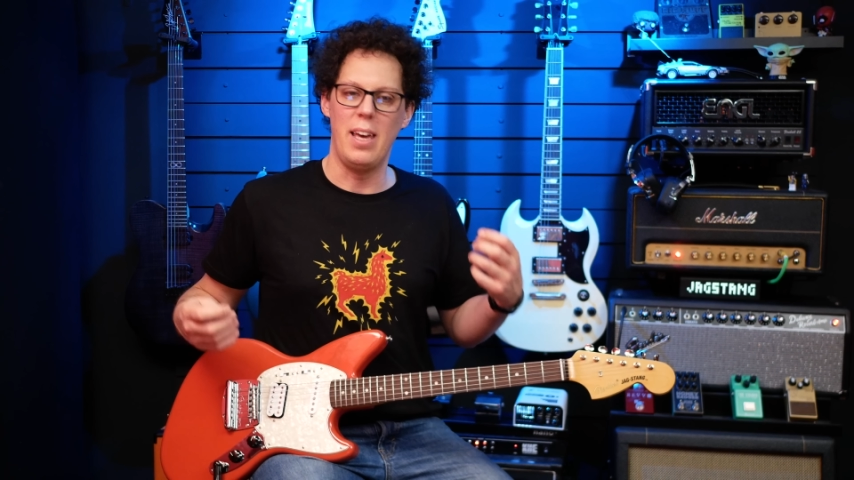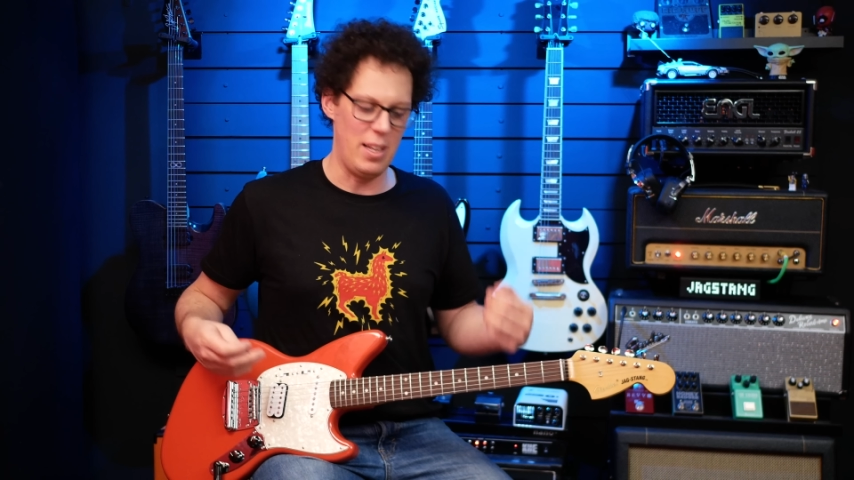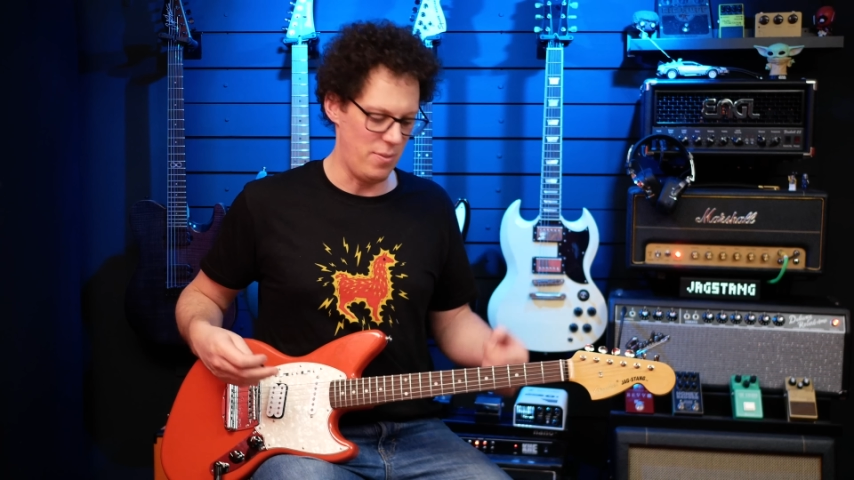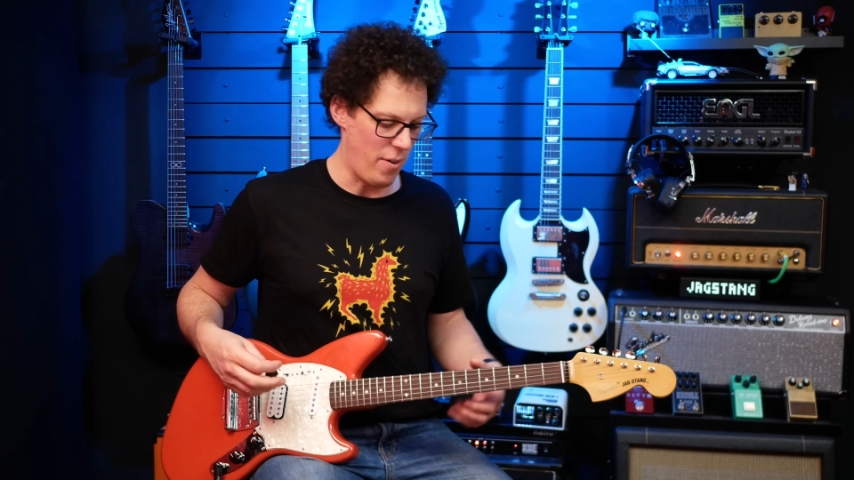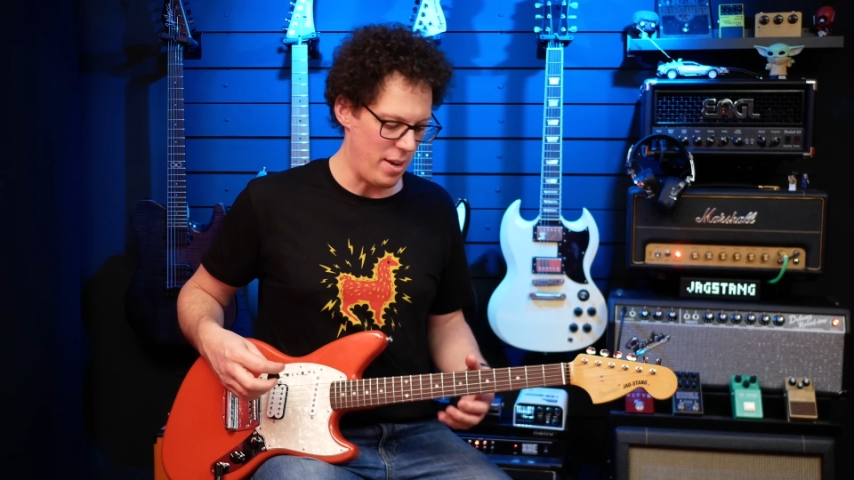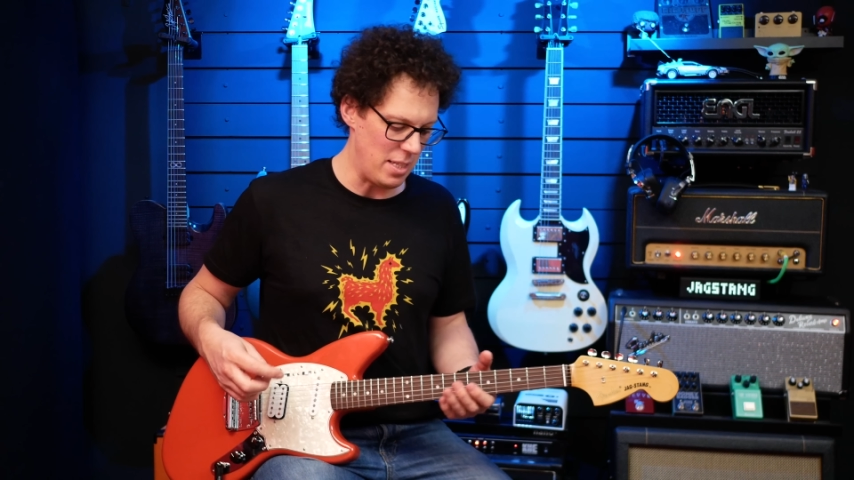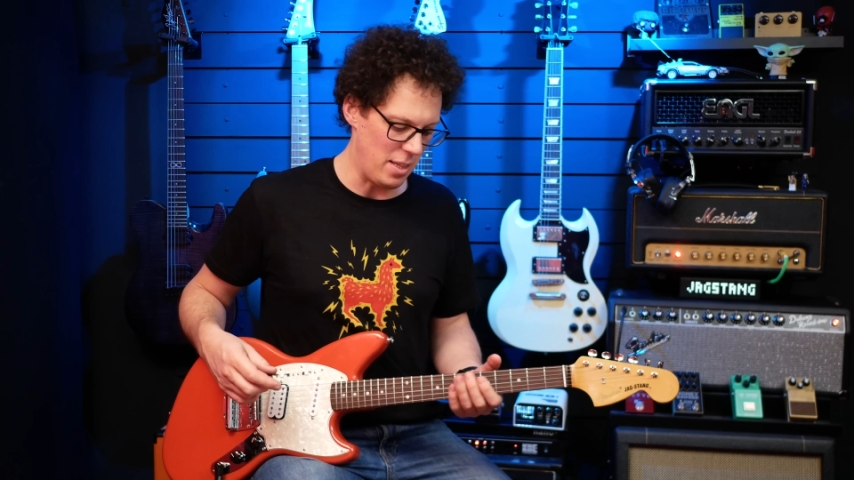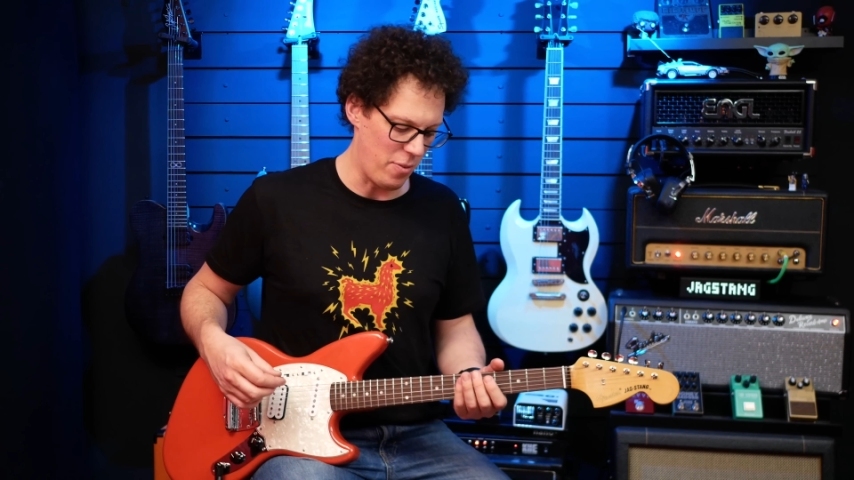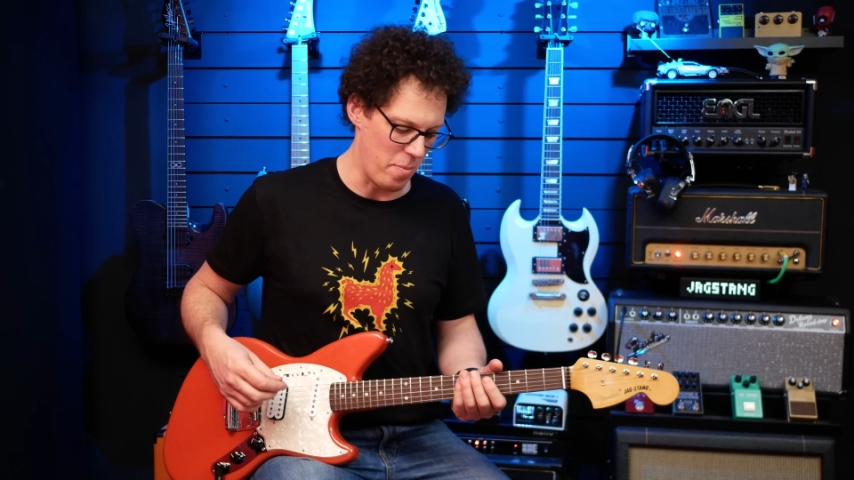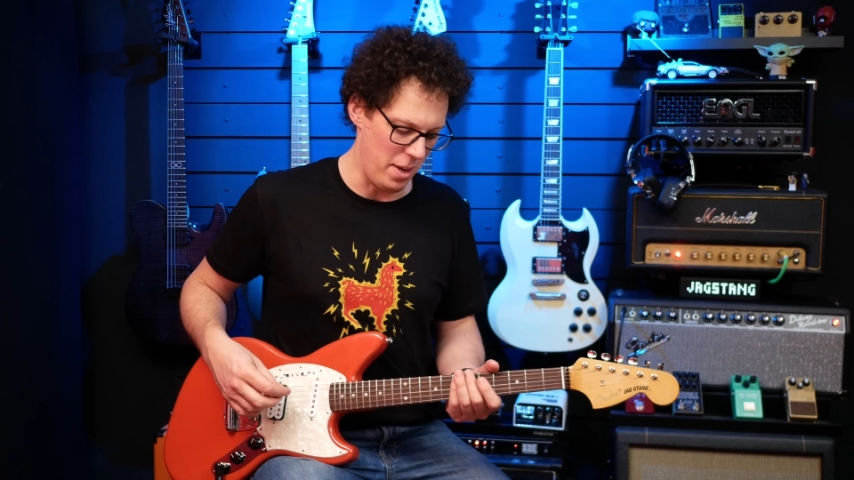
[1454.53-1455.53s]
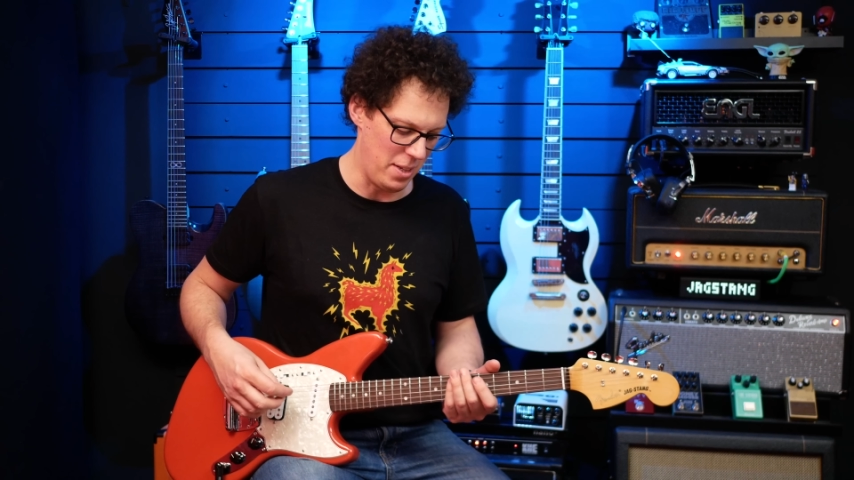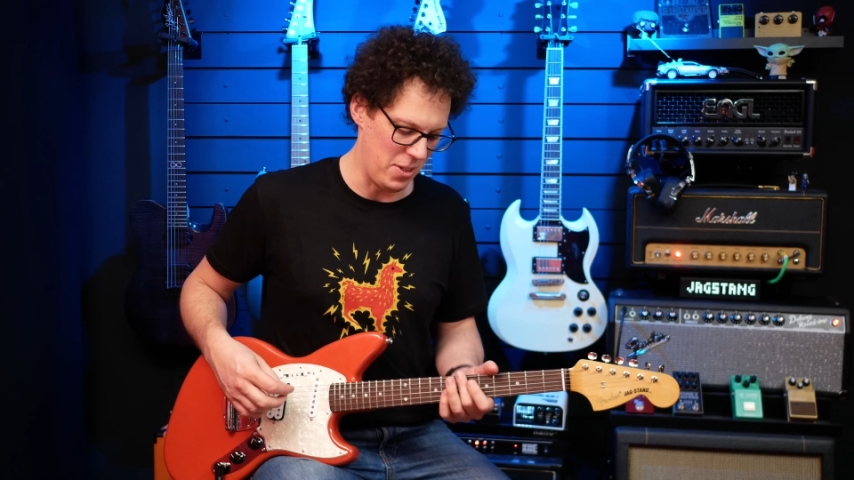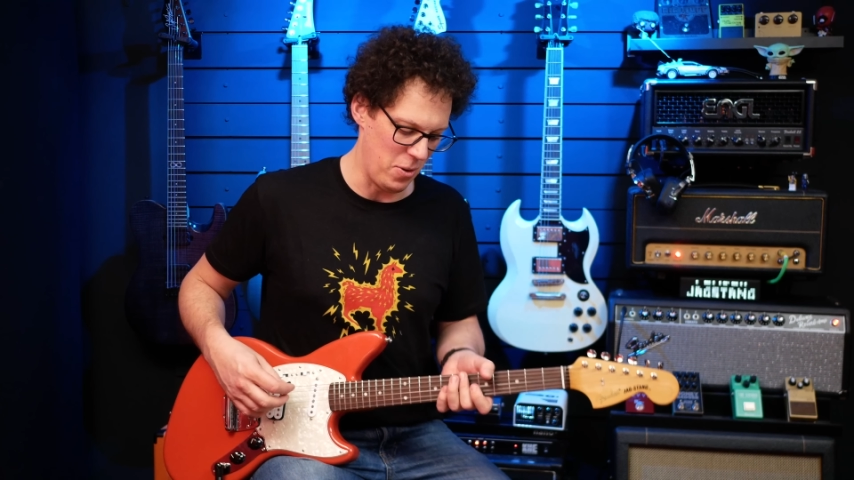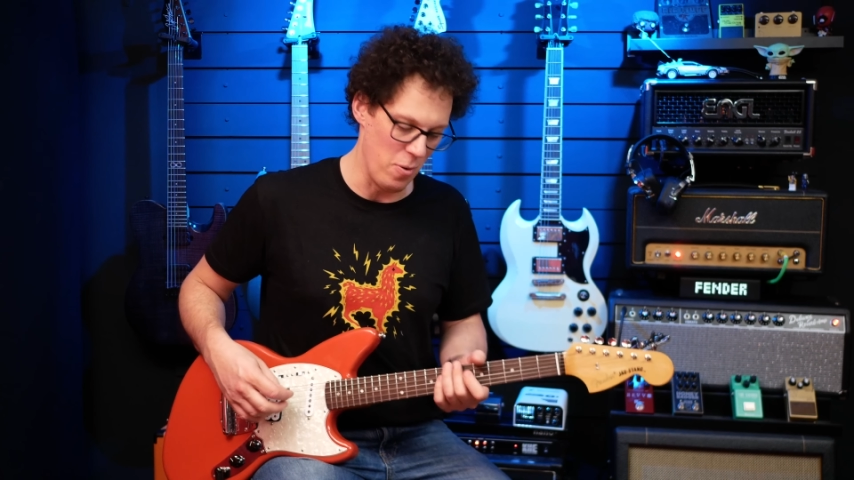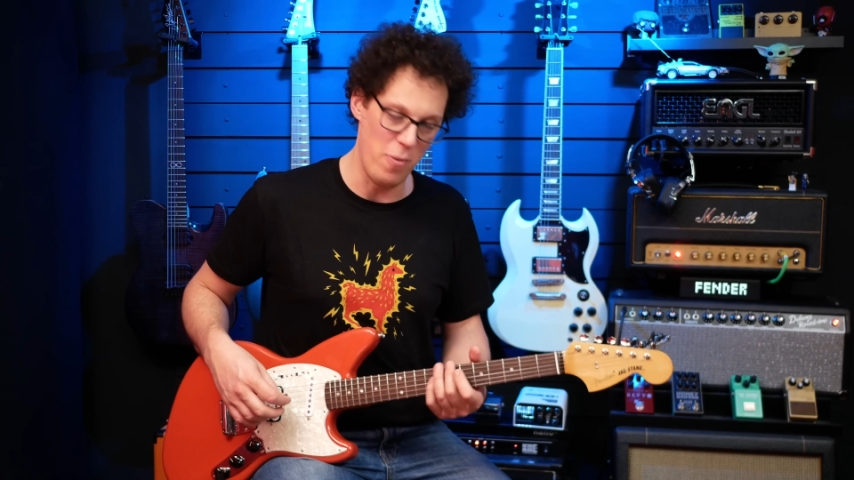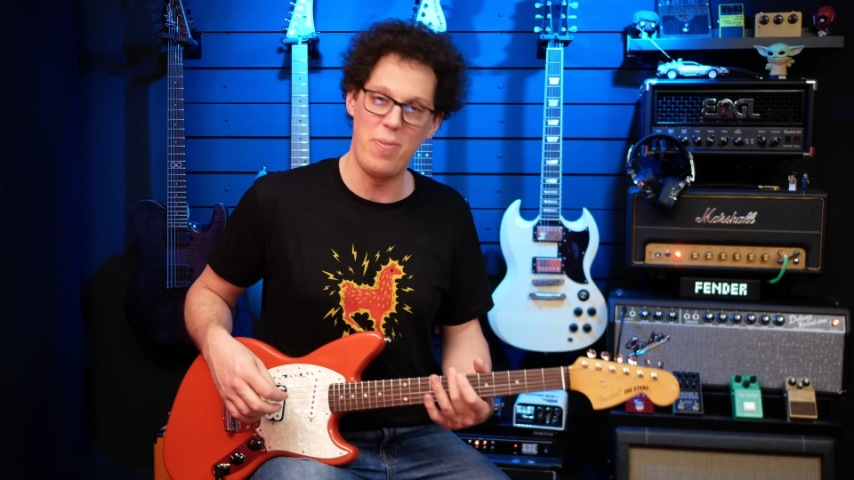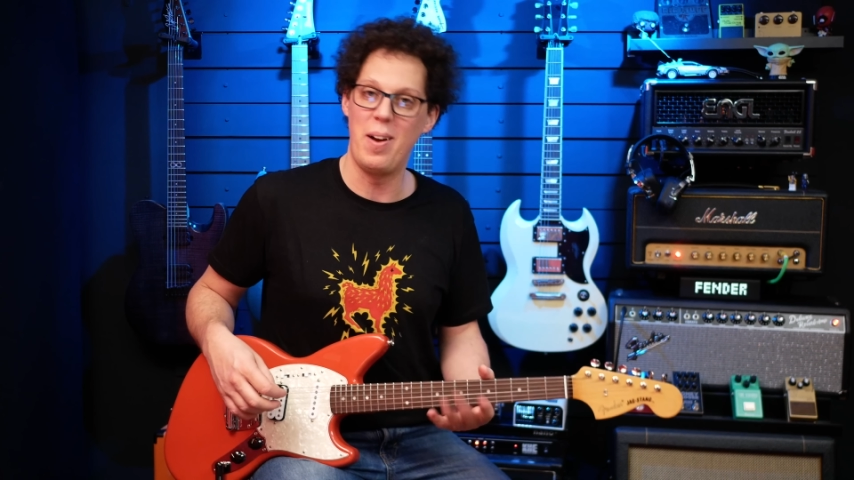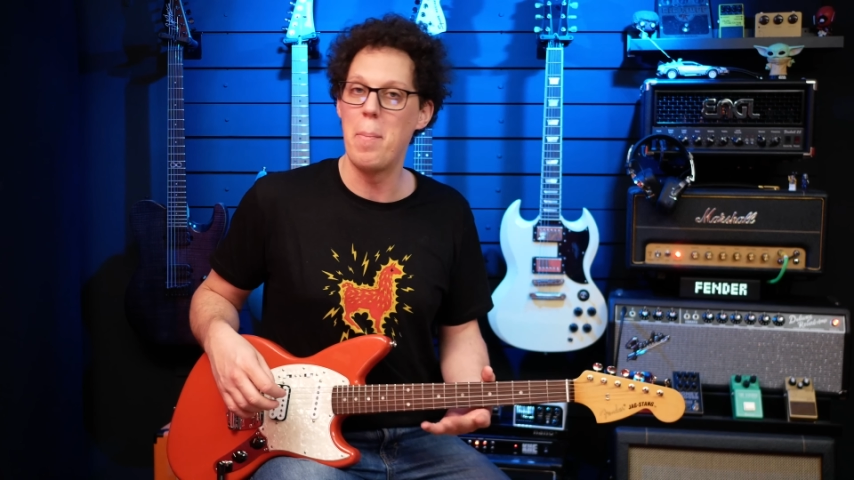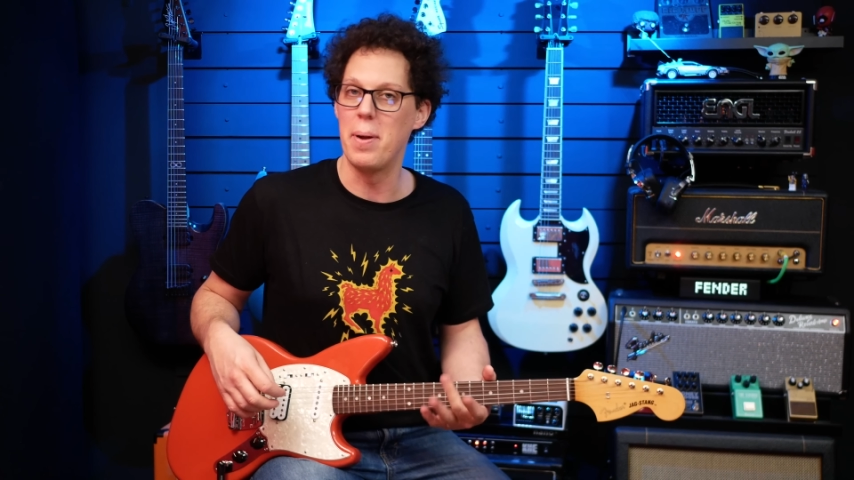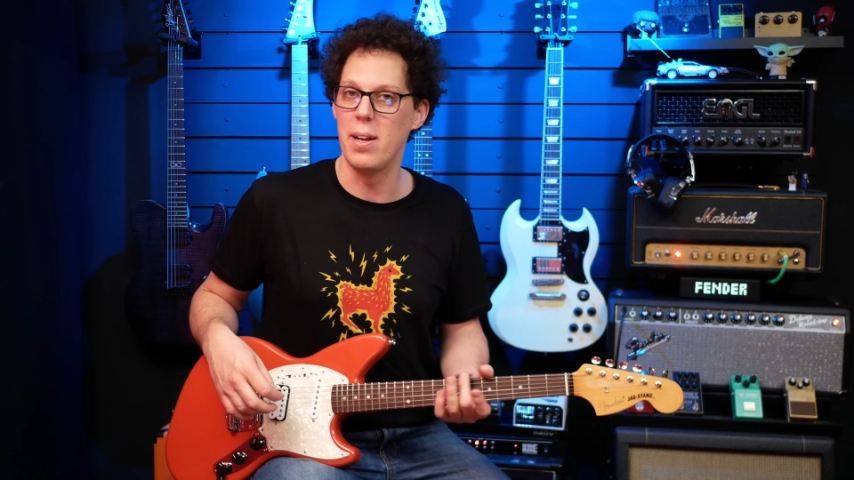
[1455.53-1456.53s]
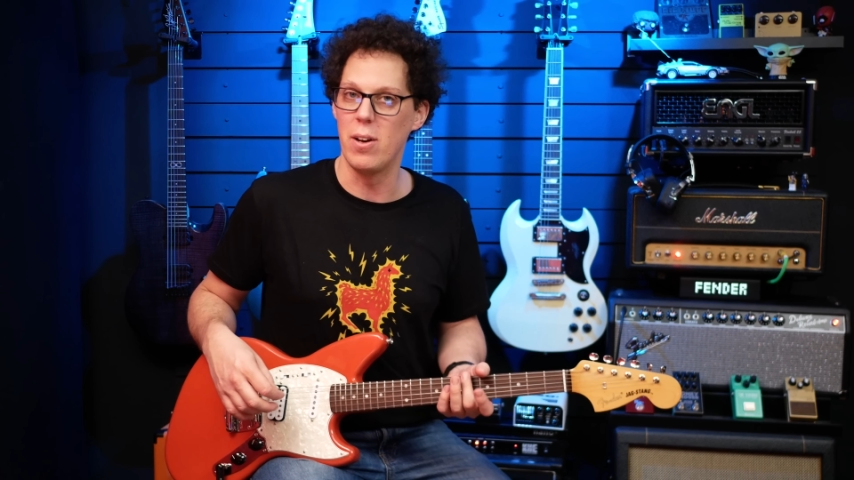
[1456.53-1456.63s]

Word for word: It's very easy for me to flub a